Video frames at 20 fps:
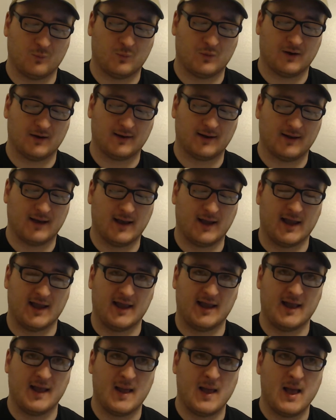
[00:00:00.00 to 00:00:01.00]
what
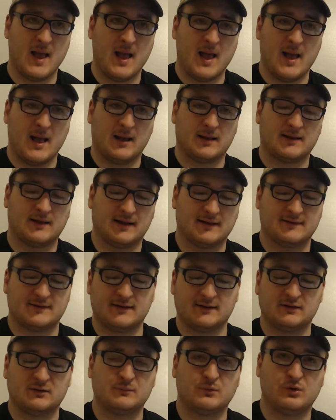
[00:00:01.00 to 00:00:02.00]
a
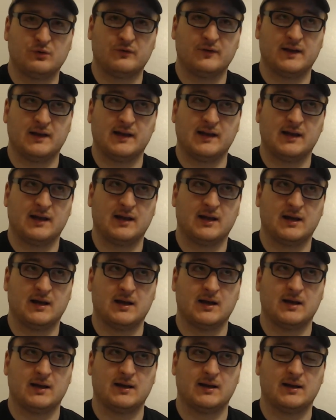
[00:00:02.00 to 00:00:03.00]
Godzilla movie
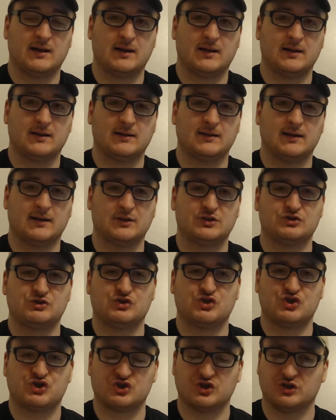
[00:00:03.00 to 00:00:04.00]

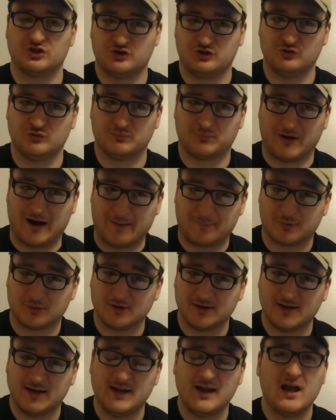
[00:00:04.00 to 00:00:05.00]
should do
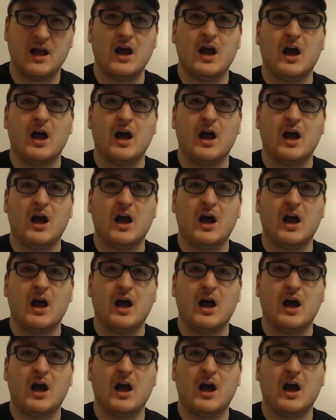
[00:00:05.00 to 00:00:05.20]
properly.